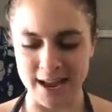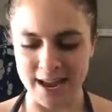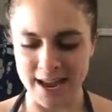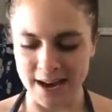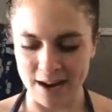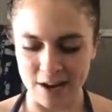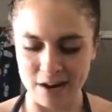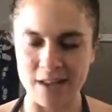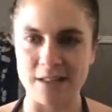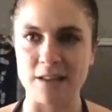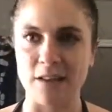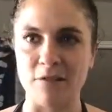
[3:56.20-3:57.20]
hair
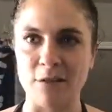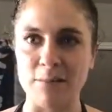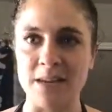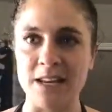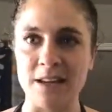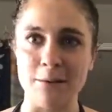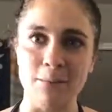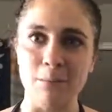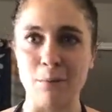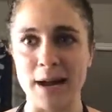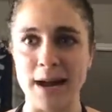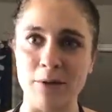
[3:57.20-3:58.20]
is of the medium
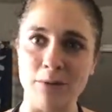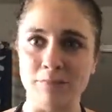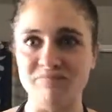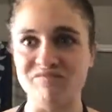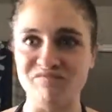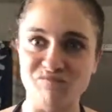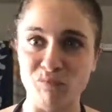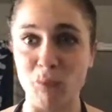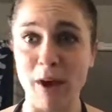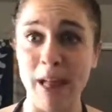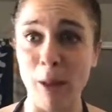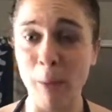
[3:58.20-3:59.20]
brown
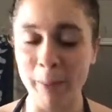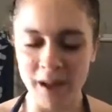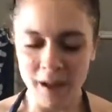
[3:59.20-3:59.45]
realm.